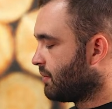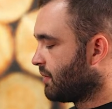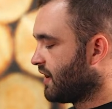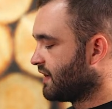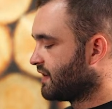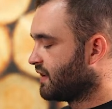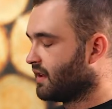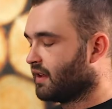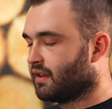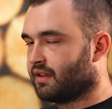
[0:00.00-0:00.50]

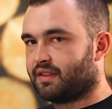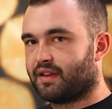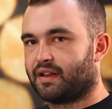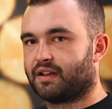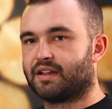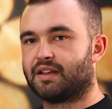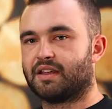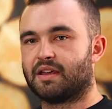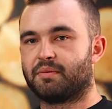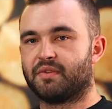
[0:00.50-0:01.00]
It's another thing
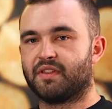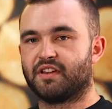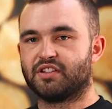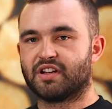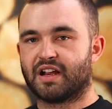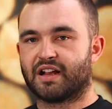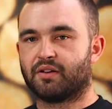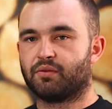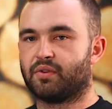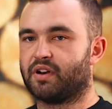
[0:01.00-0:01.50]
keeping this
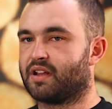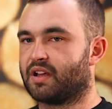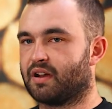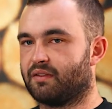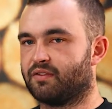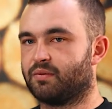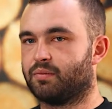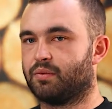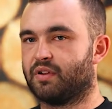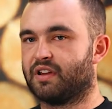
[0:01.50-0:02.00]
jacket really
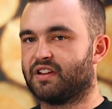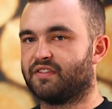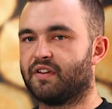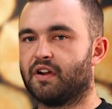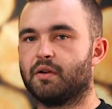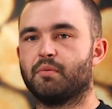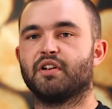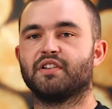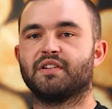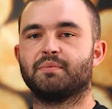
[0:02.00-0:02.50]
comfortable, and that's
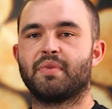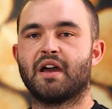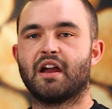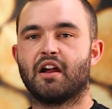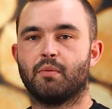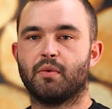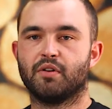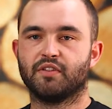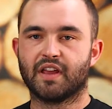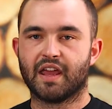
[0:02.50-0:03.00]
very much
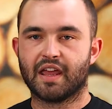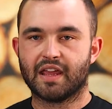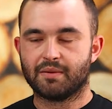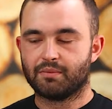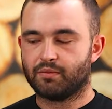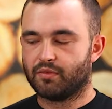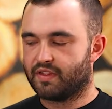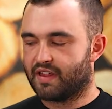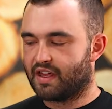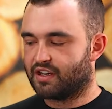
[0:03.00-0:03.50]
Paramo's
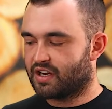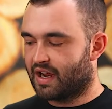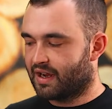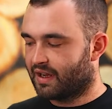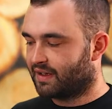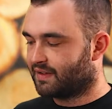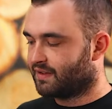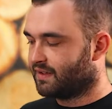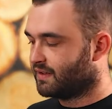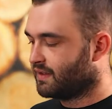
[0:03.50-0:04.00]
aim with their
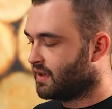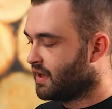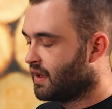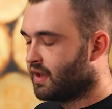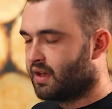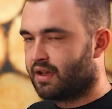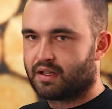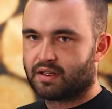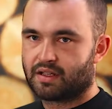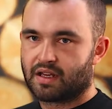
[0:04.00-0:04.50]
jackets is
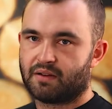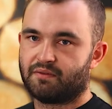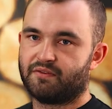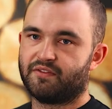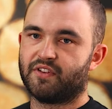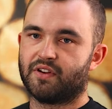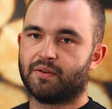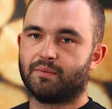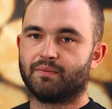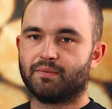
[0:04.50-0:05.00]

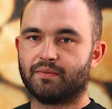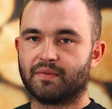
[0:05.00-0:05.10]
comfort,